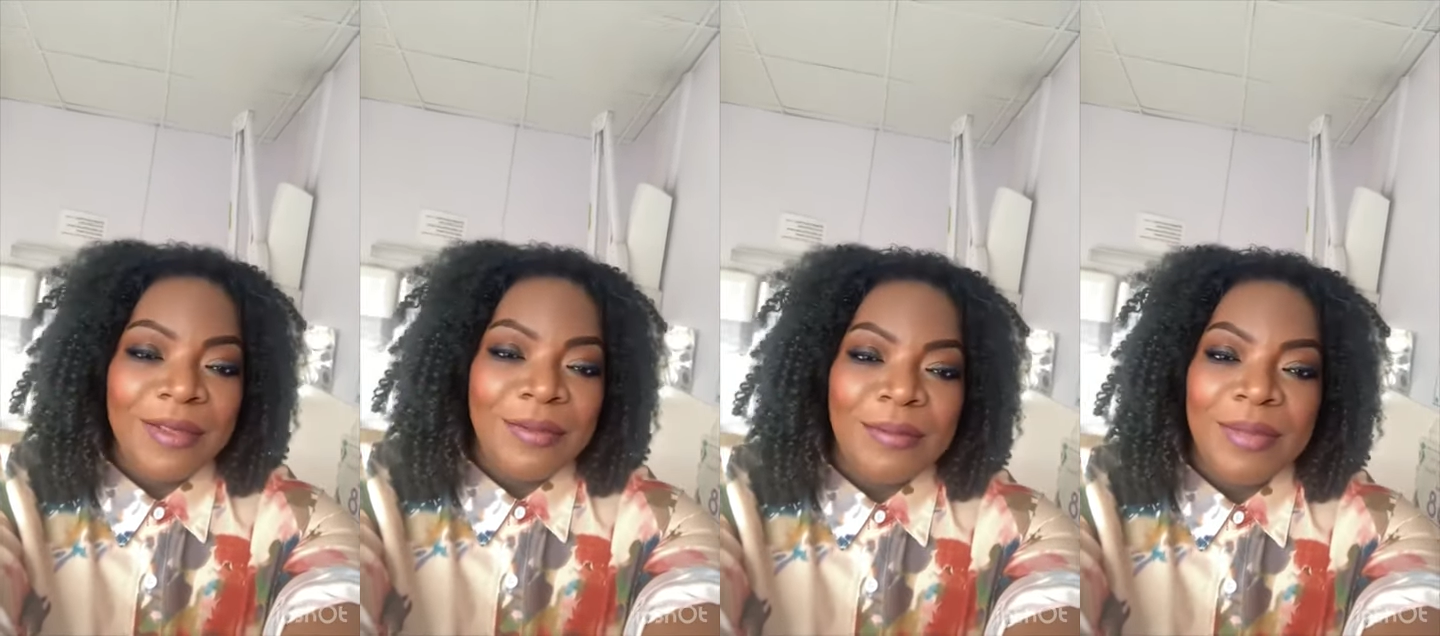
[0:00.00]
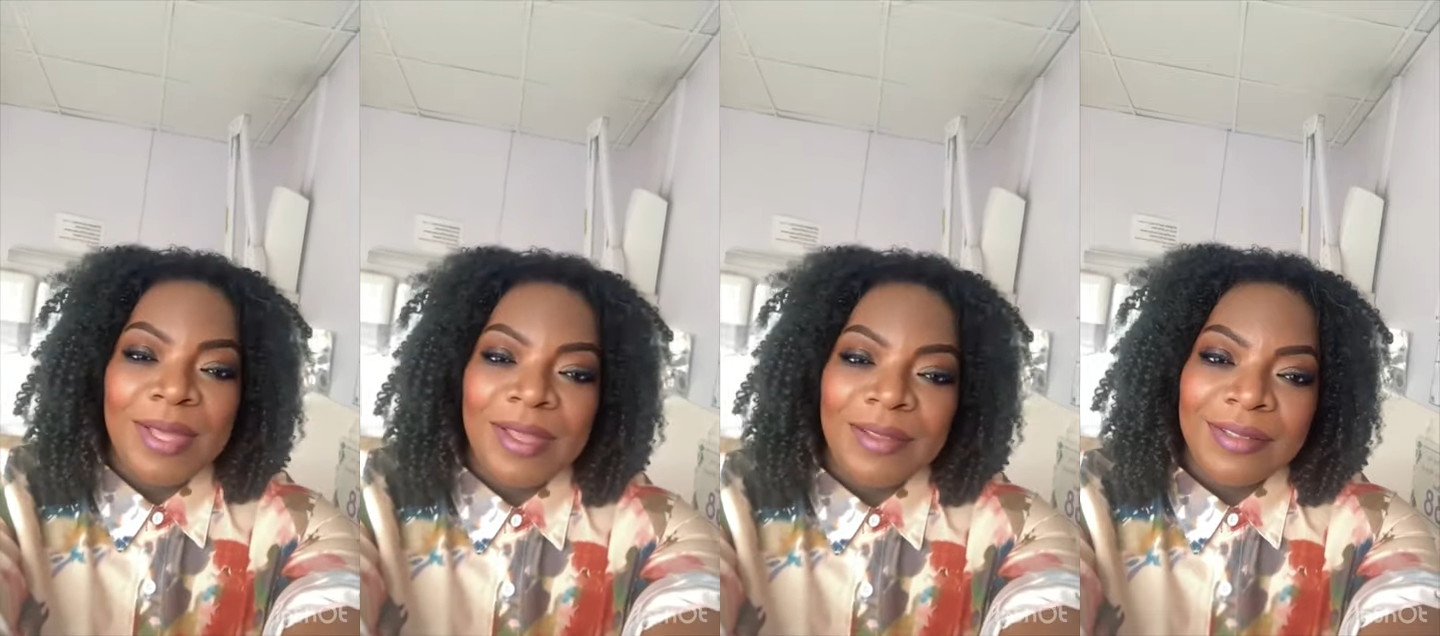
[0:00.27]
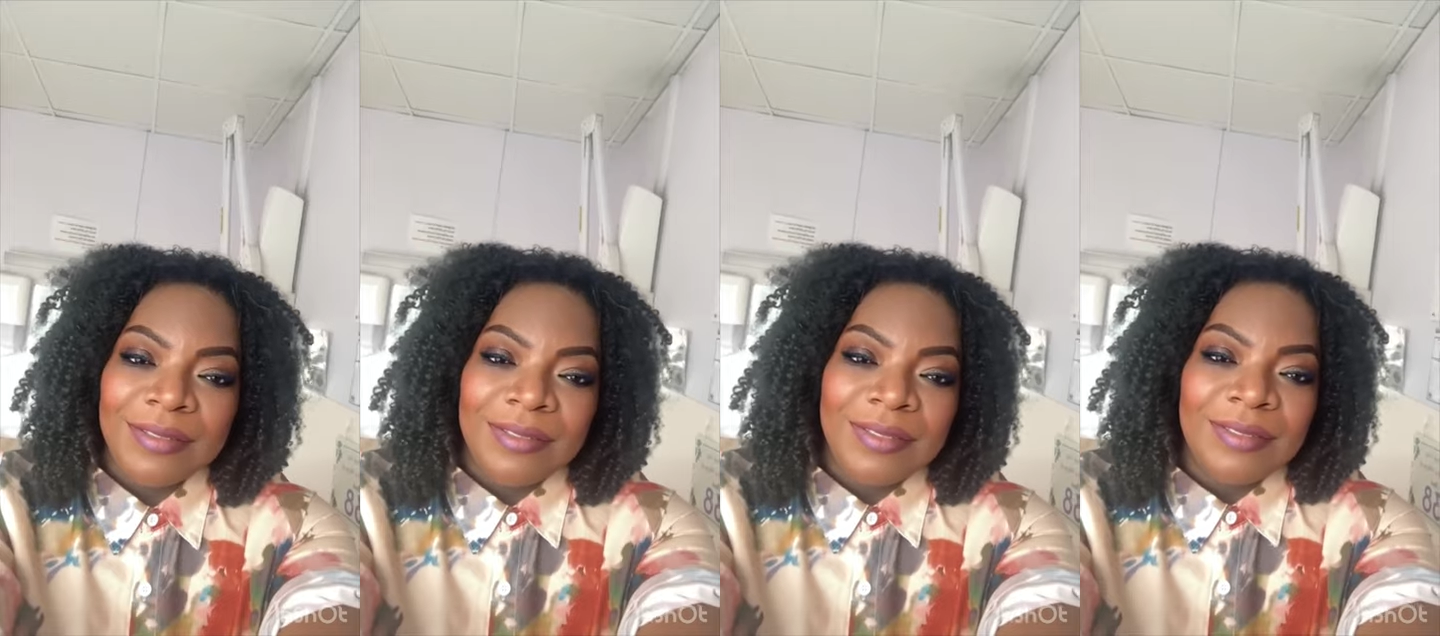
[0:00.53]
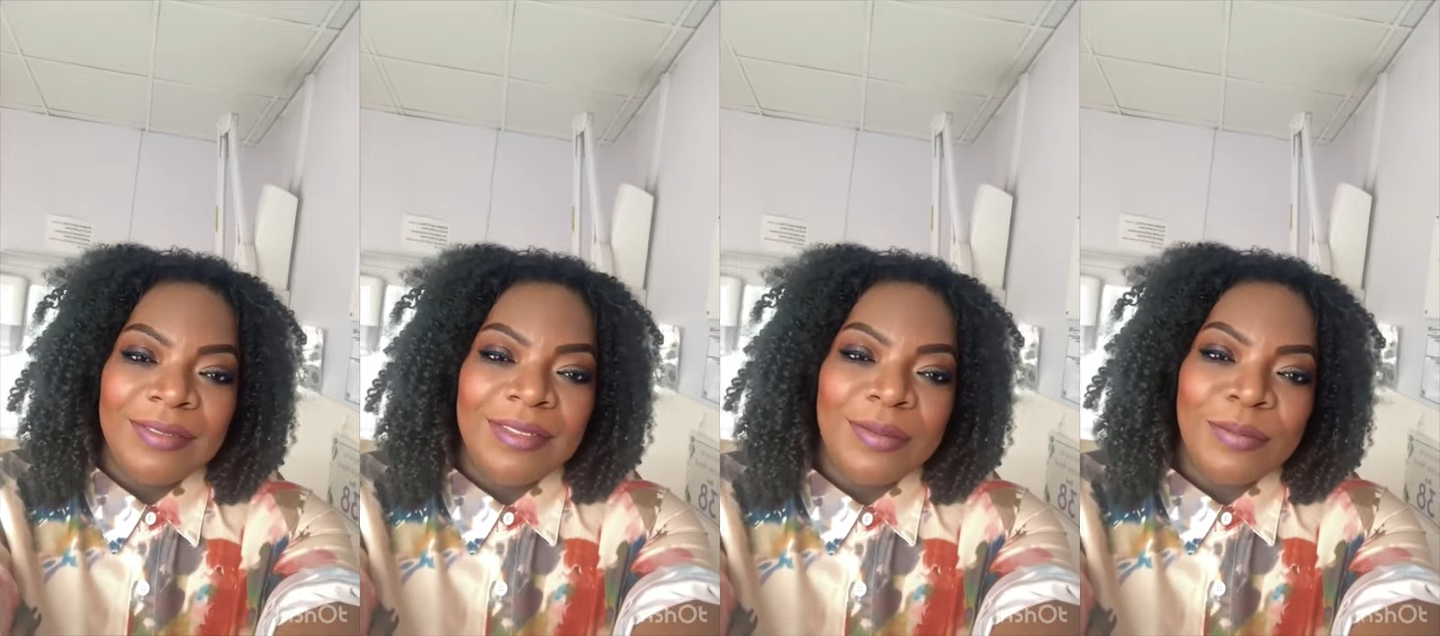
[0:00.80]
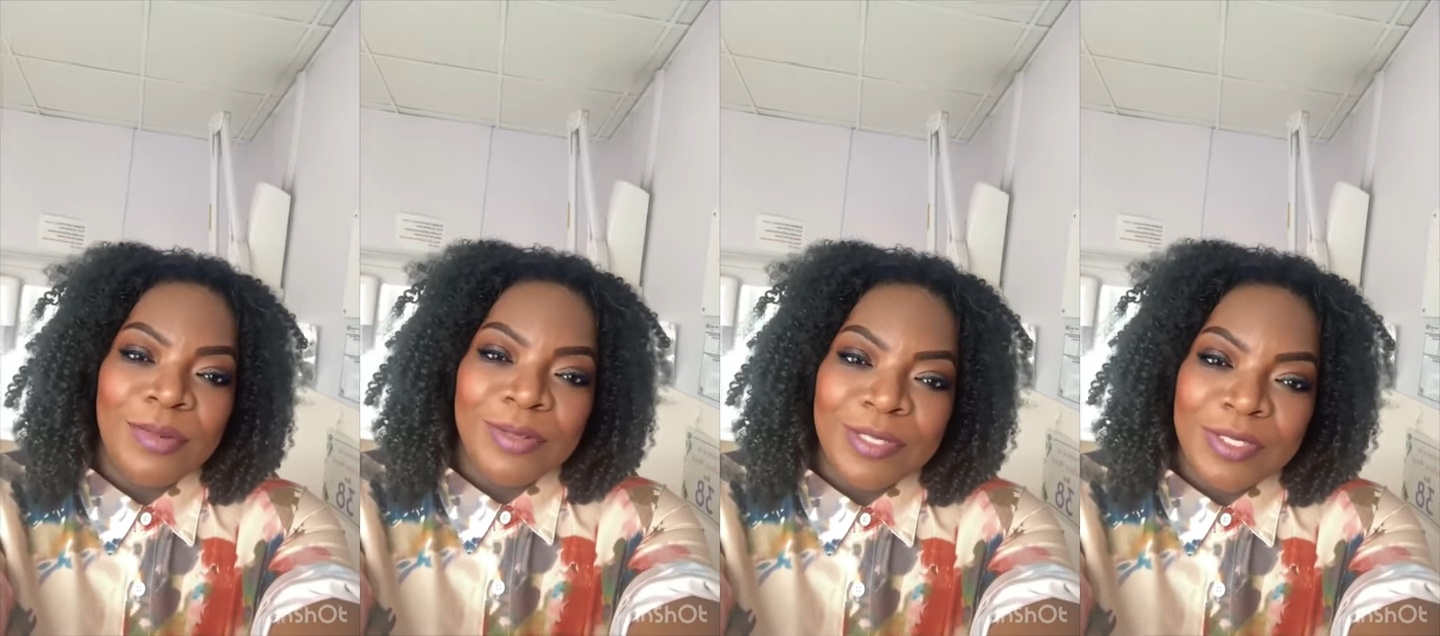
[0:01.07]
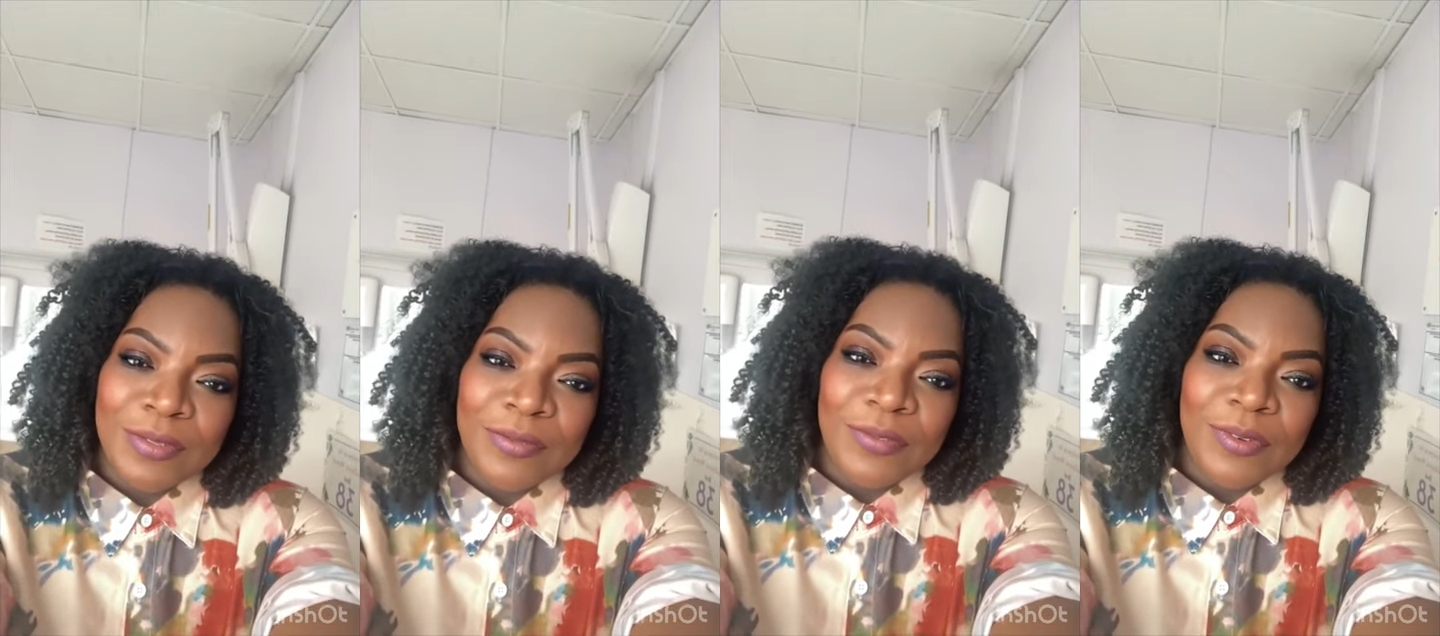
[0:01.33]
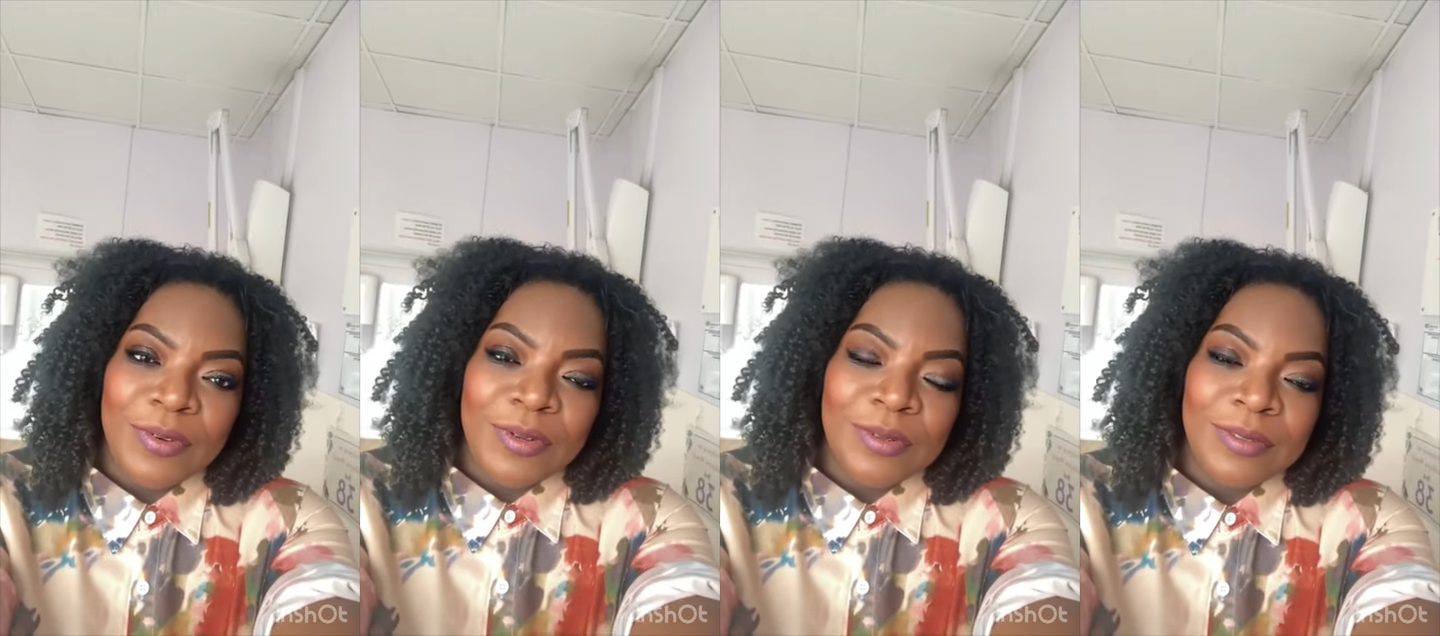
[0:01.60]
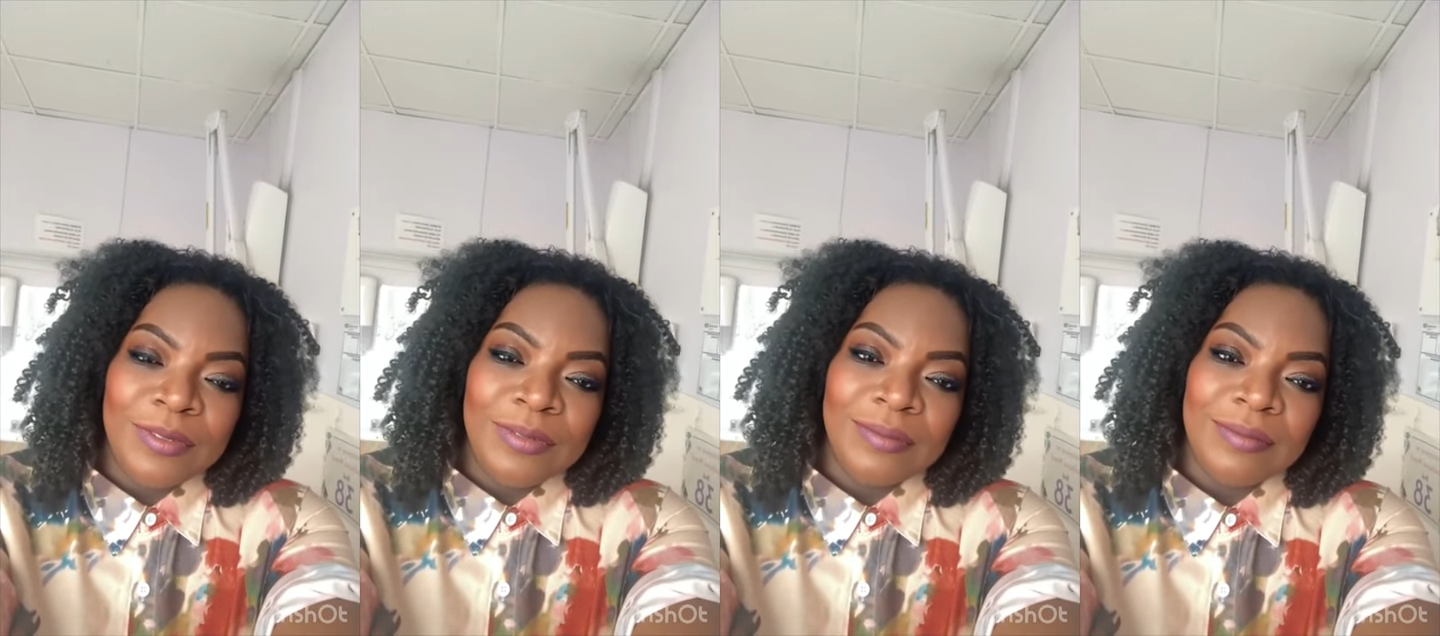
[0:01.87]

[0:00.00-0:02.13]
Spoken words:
But the most of all,